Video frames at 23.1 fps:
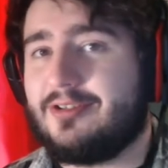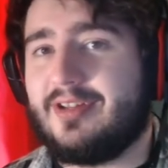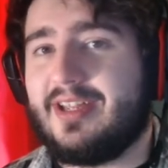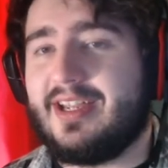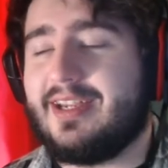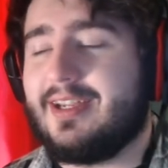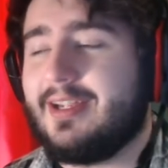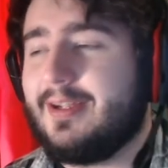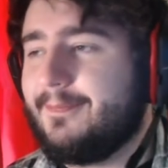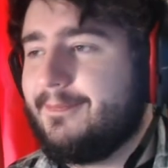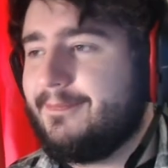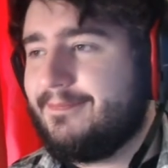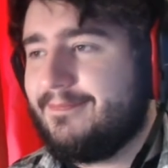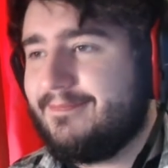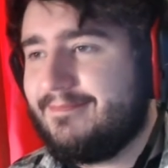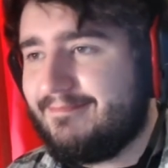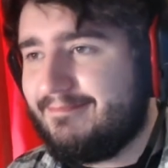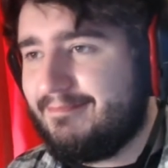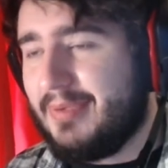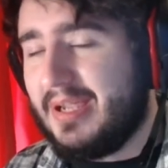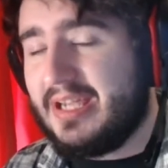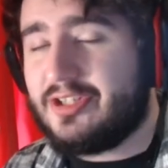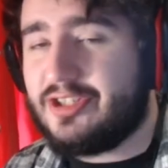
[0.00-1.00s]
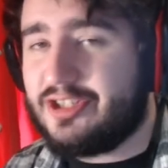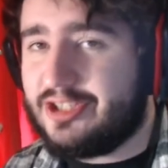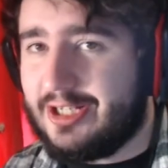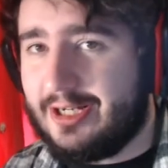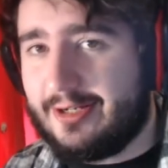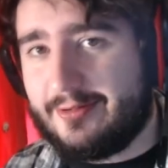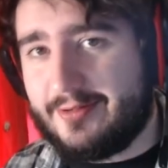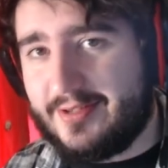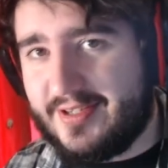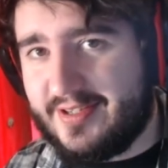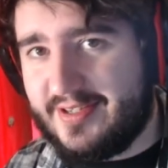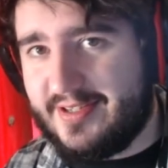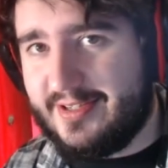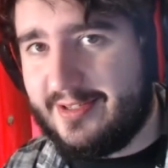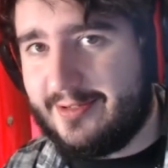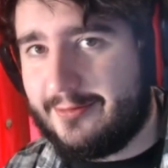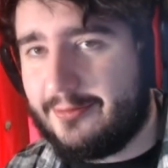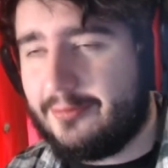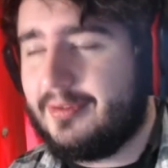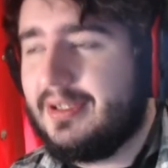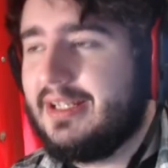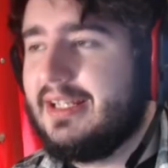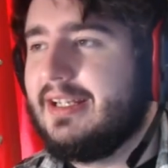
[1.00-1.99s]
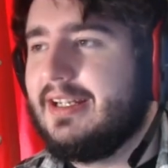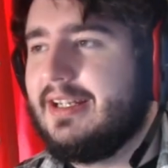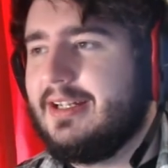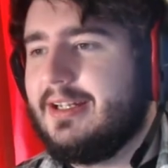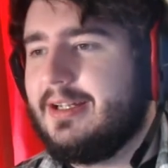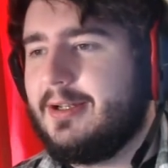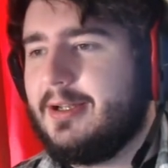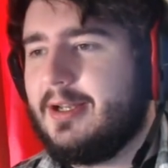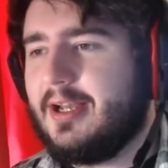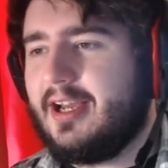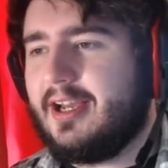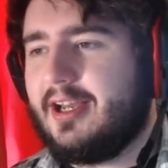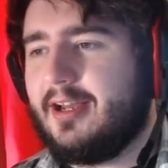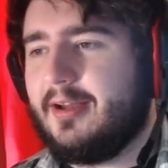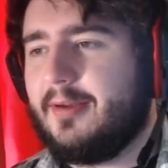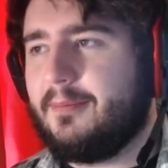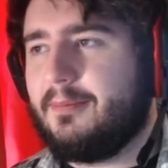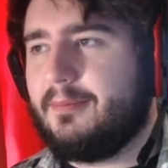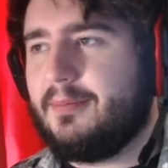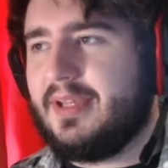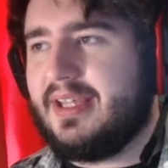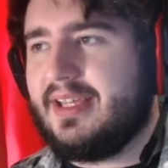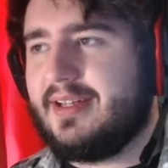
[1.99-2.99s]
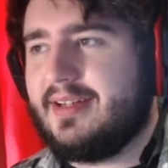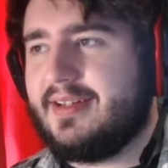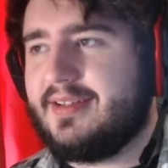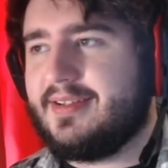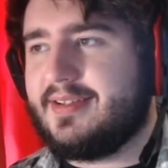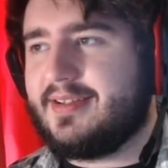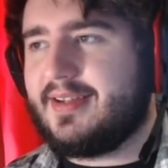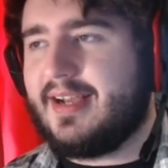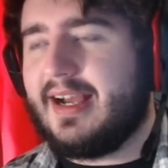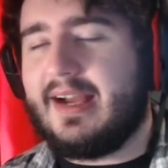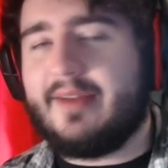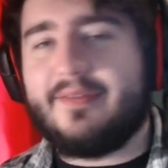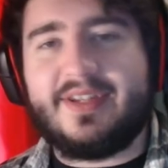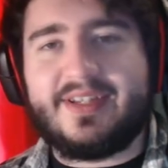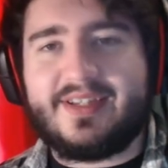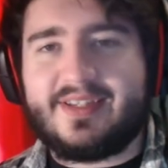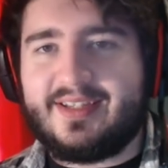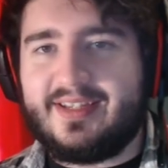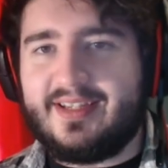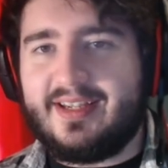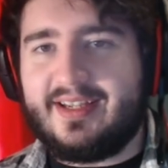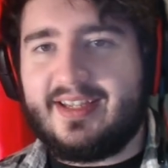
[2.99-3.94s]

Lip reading: Like, big shoutouts to you. Because obviously,